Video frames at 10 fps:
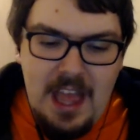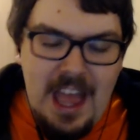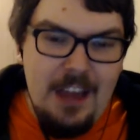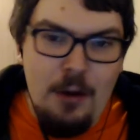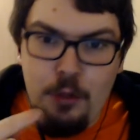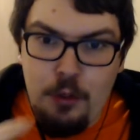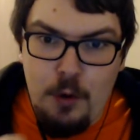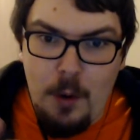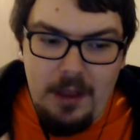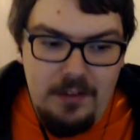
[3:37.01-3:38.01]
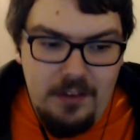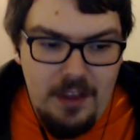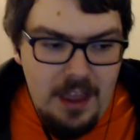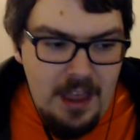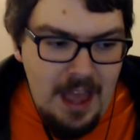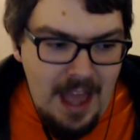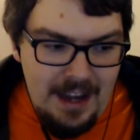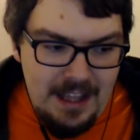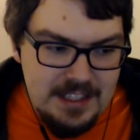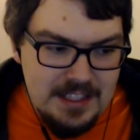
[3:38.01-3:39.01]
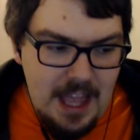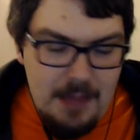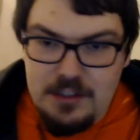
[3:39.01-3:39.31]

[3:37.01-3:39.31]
and go through it and escape.